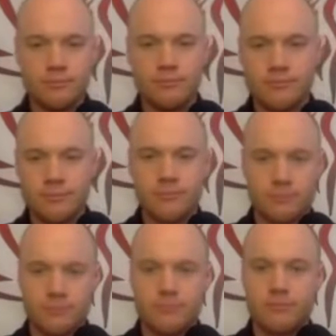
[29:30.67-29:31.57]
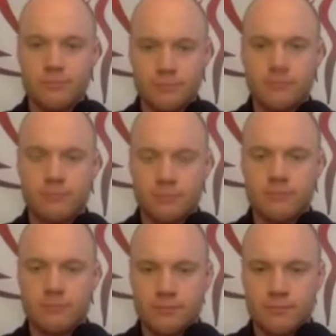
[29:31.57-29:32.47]

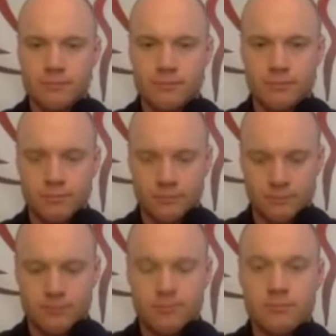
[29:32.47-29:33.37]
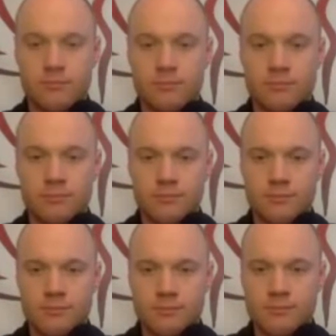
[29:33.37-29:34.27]

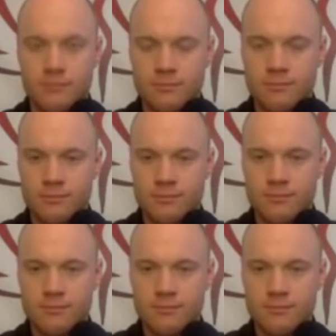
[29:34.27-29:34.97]
The person shown says nothing.